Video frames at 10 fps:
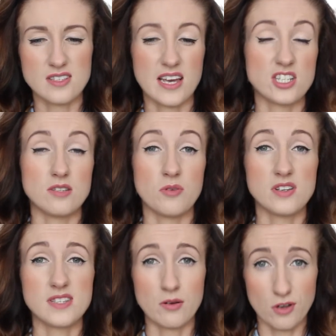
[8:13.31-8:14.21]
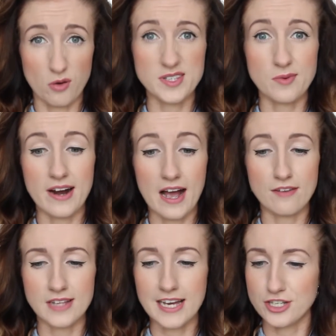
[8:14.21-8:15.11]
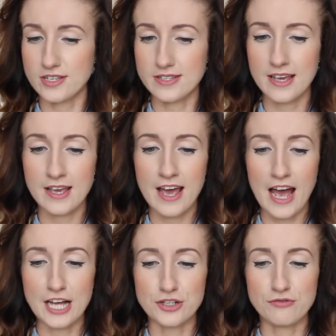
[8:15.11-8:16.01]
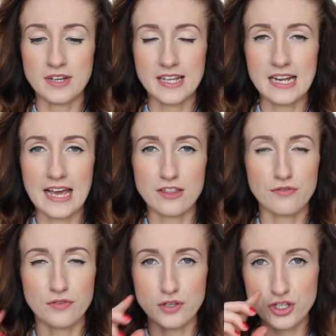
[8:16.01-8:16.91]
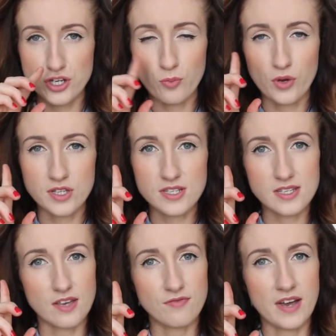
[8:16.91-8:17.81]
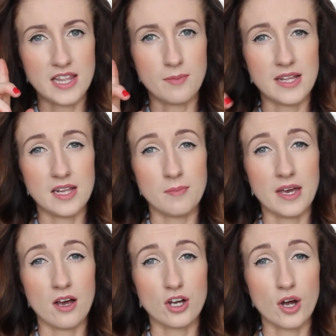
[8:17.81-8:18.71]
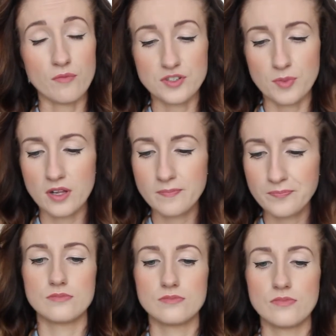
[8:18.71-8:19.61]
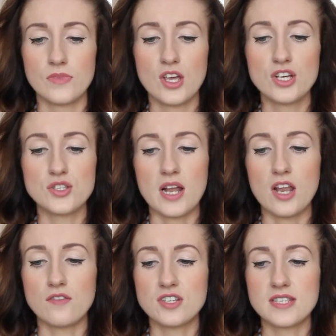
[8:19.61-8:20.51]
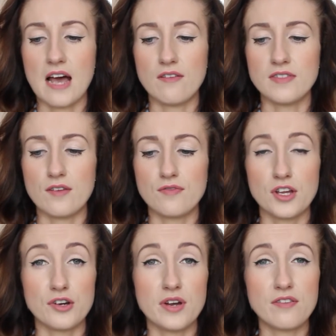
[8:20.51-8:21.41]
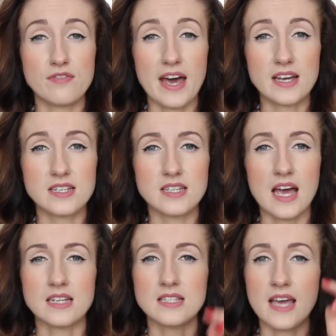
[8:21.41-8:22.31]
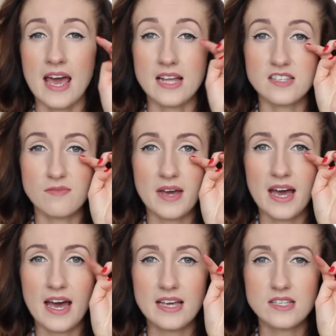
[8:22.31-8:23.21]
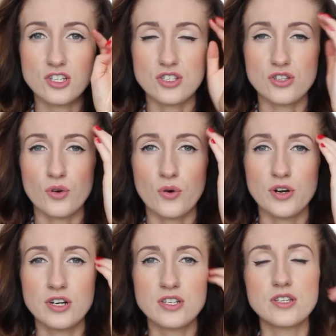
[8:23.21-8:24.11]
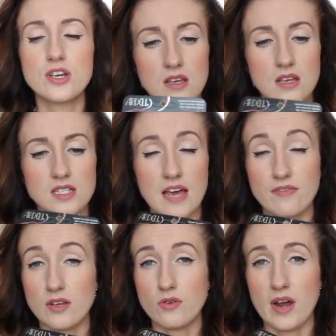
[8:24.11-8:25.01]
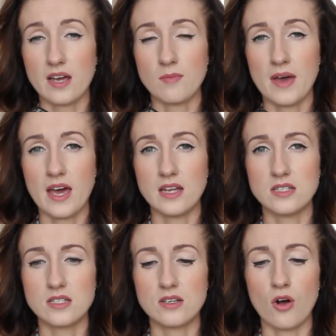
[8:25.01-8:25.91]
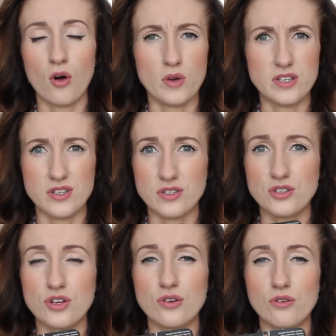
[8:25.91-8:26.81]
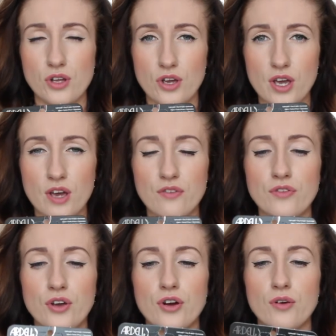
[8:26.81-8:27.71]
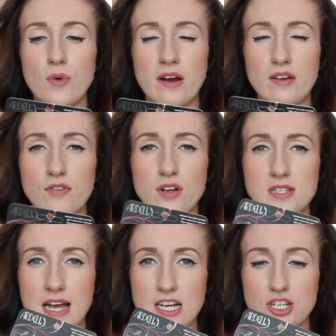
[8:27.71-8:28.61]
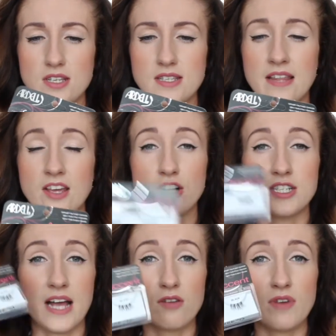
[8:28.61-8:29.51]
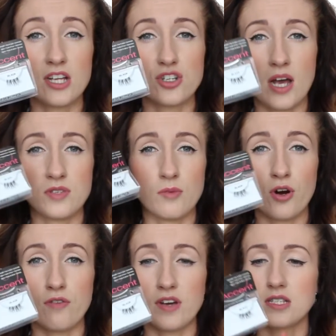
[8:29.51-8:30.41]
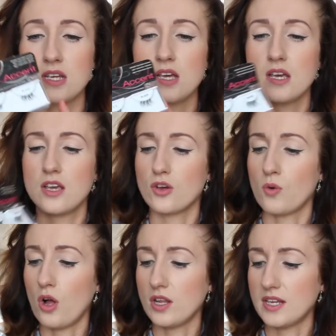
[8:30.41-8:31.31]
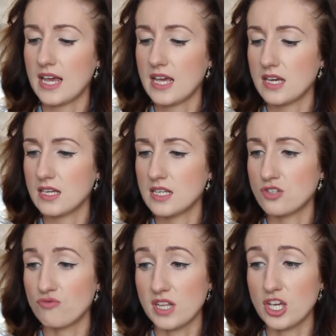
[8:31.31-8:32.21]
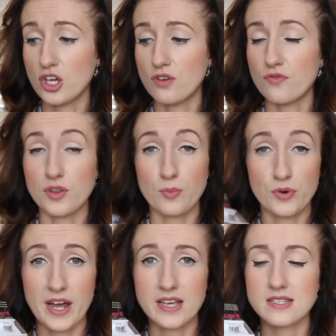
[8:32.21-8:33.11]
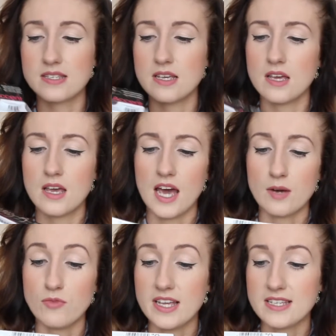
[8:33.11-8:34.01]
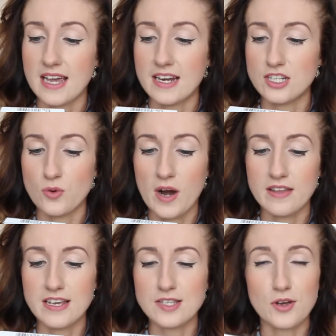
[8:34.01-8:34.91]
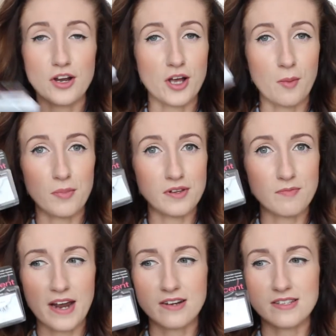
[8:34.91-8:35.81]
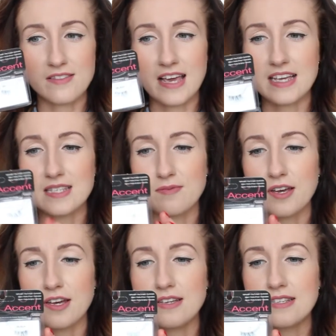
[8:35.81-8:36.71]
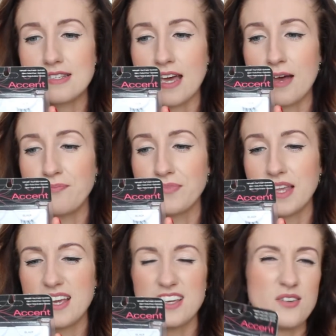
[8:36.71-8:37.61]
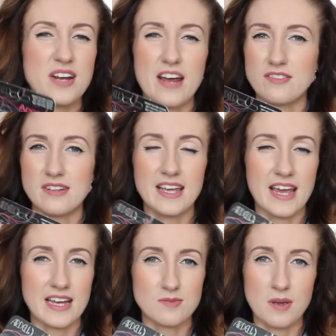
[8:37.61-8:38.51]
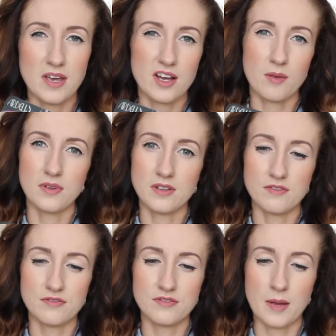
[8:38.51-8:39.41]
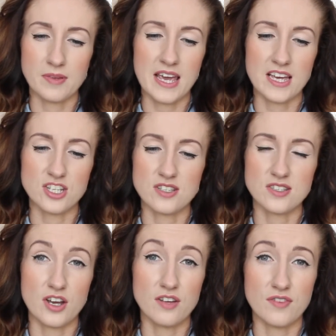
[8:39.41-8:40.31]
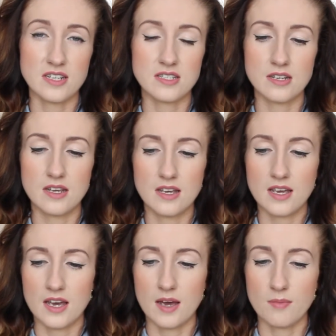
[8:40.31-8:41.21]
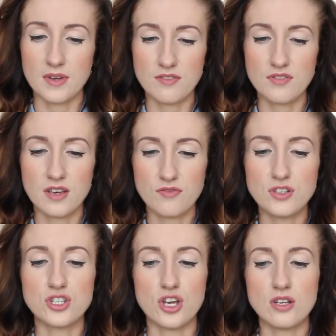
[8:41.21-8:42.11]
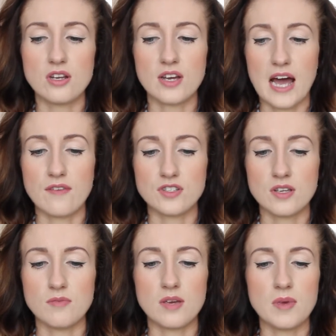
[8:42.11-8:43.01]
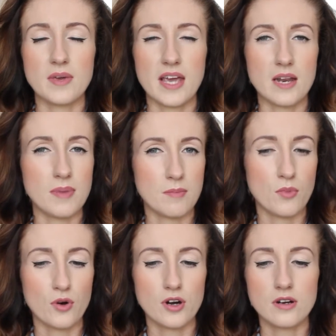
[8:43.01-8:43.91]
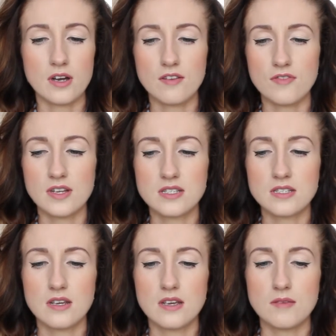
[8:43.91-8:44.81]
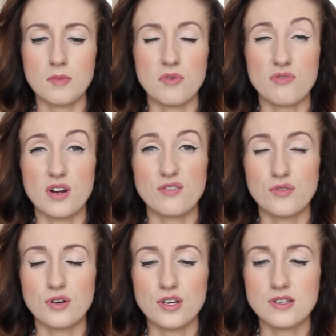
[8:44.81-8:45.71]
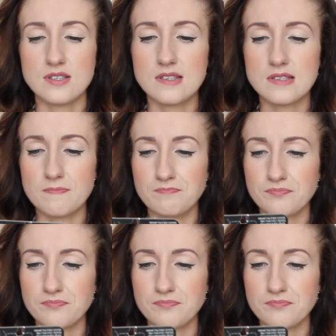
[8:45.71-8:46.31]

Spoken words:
Actually, to be honest, I would always wear half lashes. I don't really like the full strip ones because I find them a little bit uncomfortable. So I love just having that fluttery effect at the ends of my eyes, just at the corners. Definitely would recommend always using Duo Glue if you're wearing false lashes, and the Ardell range are absolutely perfect. The quality is really good for the price, and I'm really excited to wear these. So I've got a couple of pairs of these because you only ever really get maybe a couple of applications out of it. But if you do look after them, you can maybe get a bit more out of it, maybe 3 or 4 uses.